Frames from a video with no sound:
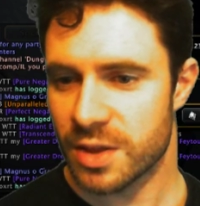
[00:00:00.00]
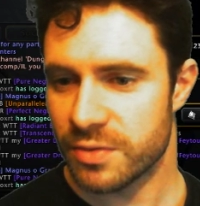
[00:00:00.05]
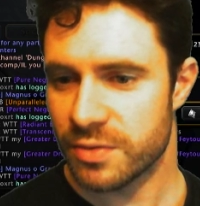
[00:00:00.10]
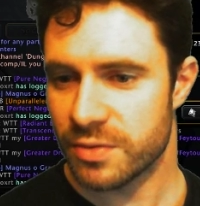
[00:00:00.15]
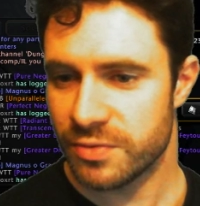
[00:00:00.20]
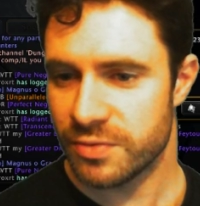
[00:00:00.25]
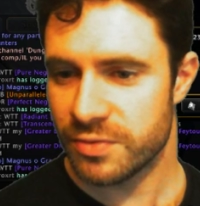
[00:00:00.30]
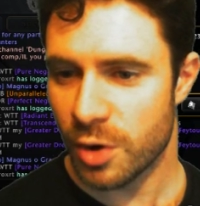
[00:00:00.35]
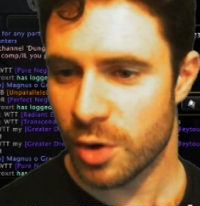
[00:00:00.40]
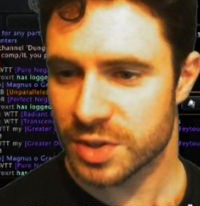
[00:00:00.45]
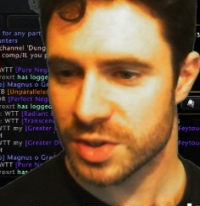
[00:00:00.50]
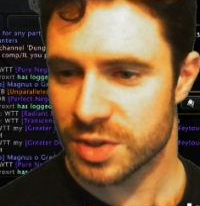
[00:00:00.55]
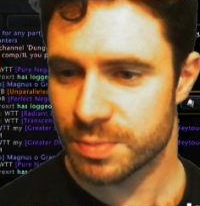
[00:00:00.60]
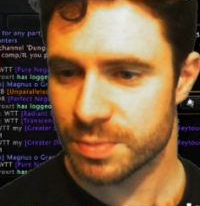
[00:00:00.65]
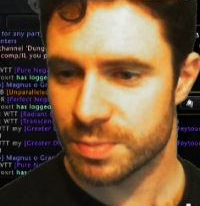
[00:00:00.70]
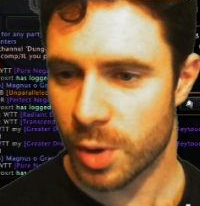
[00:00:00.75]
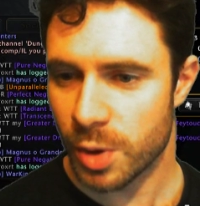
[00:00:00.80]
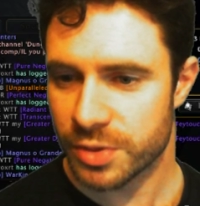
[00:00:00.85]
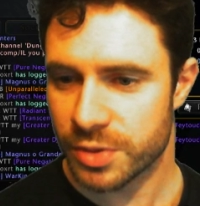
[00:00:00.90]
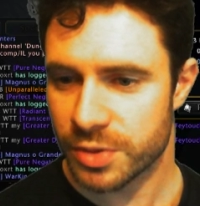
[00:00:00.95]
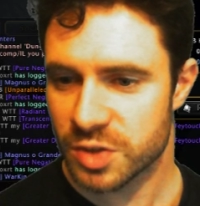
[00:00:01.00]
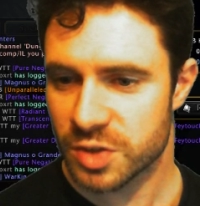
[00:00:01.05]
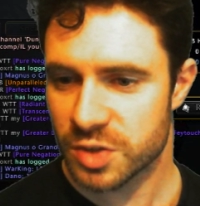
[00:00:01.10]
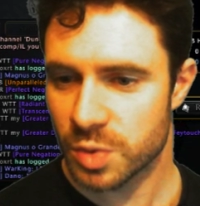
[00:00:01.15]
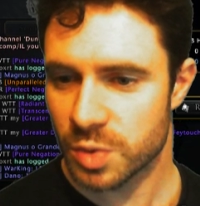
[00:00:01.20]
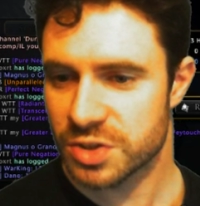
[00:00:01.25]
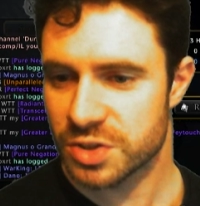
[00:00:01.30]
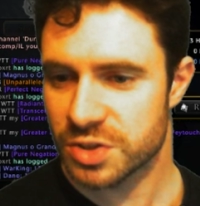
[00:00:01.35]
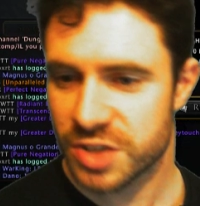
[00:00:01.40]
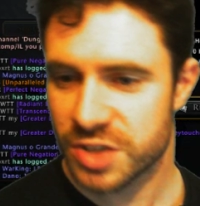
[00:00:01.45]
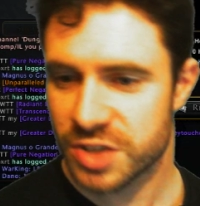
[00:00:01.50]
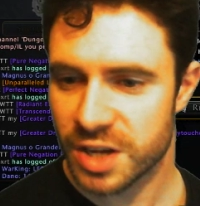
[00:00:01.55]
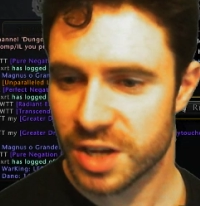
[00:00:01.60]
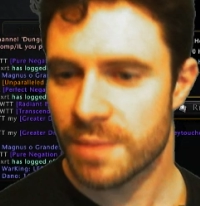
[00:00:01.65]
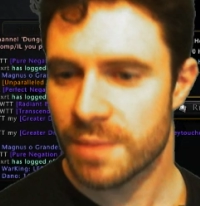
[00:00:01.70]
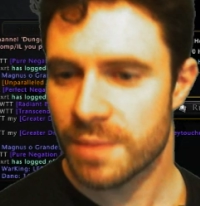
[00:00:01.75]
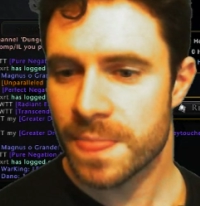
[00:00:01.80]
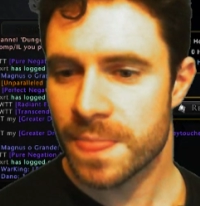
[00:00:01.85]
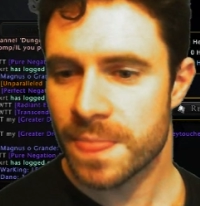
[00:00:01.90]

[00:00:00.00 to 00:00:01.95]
Forest Bomb, this one just here.